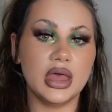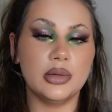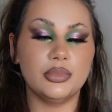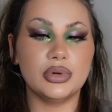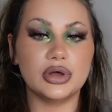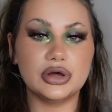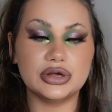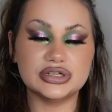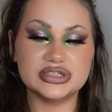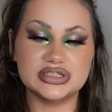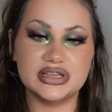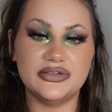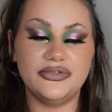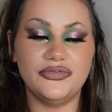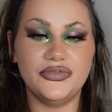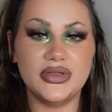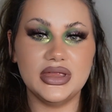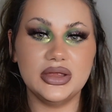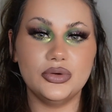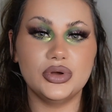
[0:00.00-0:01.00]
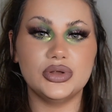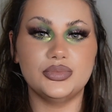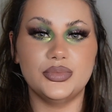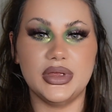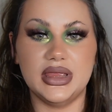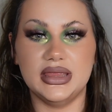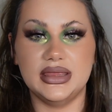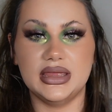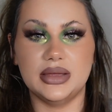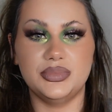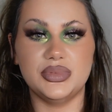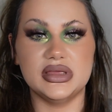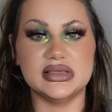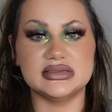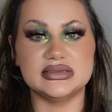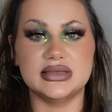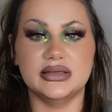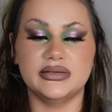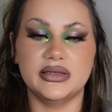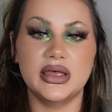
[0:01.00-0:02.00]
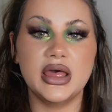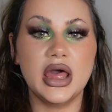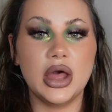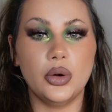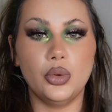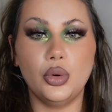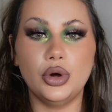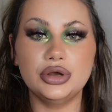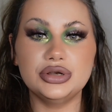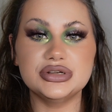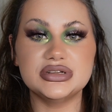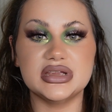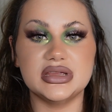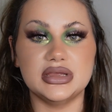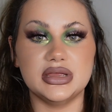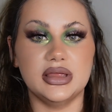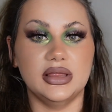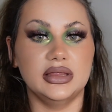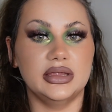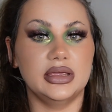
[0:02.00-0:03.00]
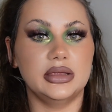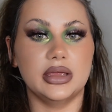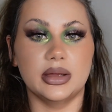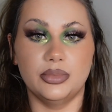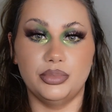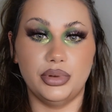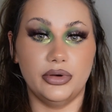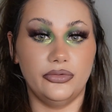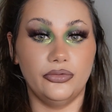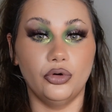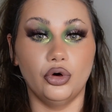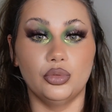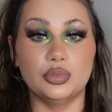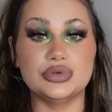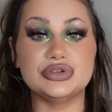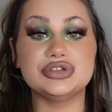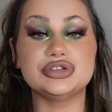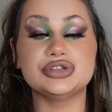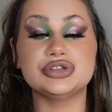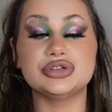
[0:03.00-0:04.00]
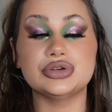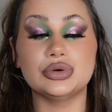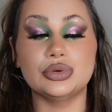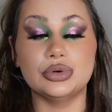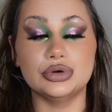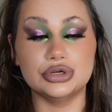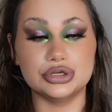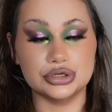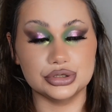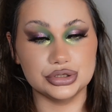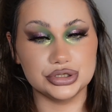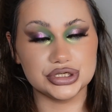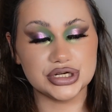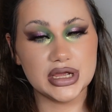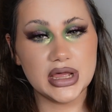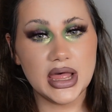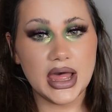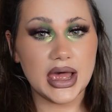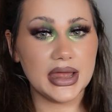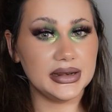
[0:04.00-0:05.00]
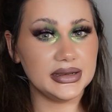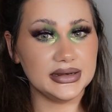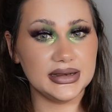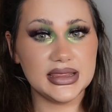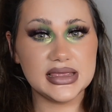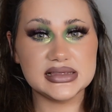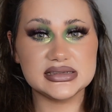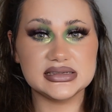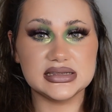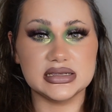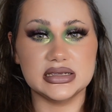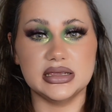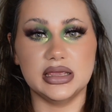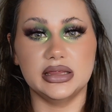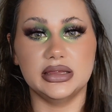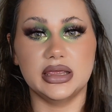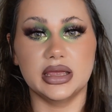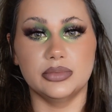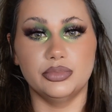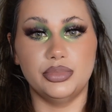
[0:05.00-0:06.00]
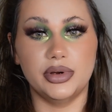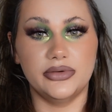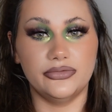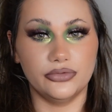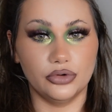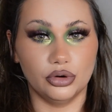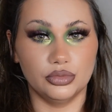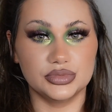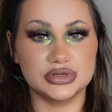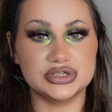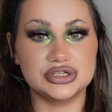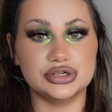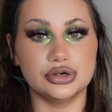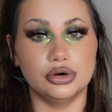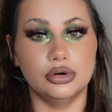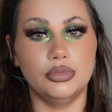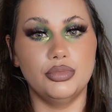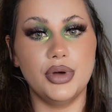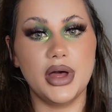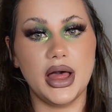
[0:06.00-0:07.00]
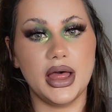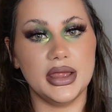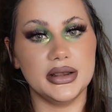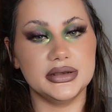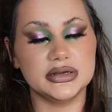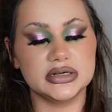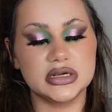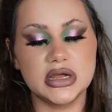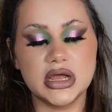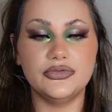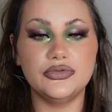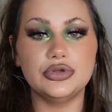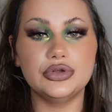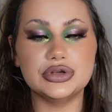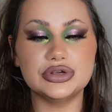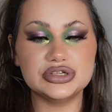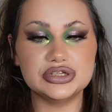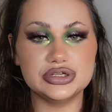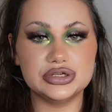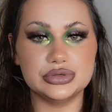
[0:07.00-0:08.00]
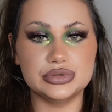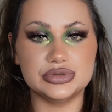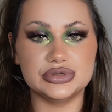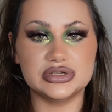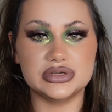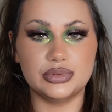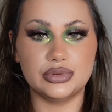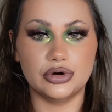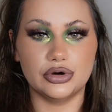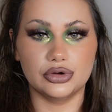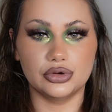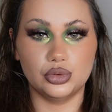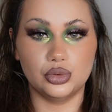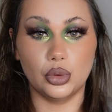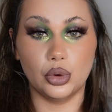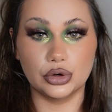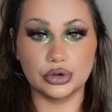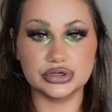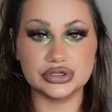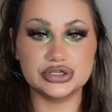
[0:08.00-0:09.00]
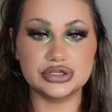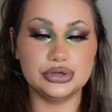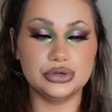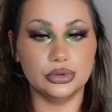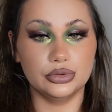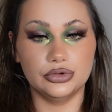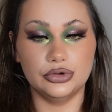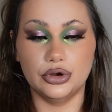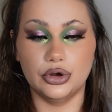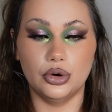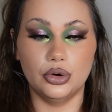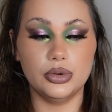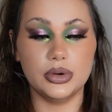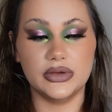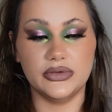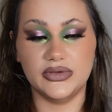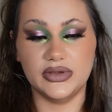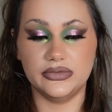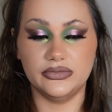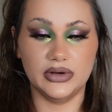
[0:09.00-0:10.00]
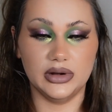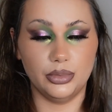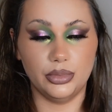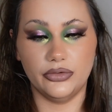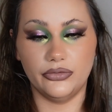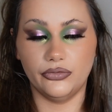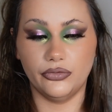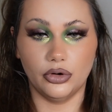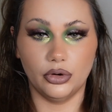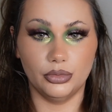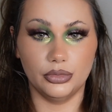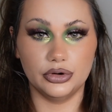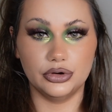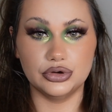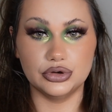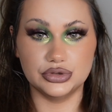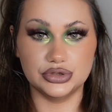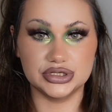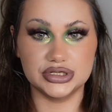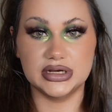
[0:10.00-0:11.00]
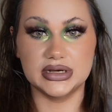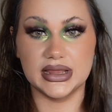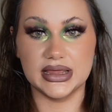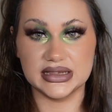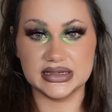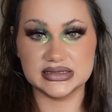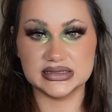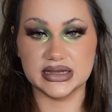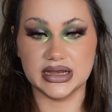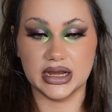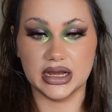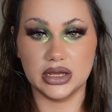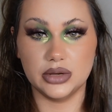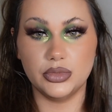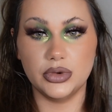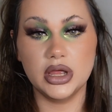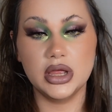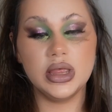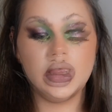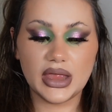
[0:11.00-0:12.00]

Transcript: Because the thing with makeup is that one day it can perform so good and the next day it can perform so bad. If you just use the product once, you don't know if it will perform good the next time.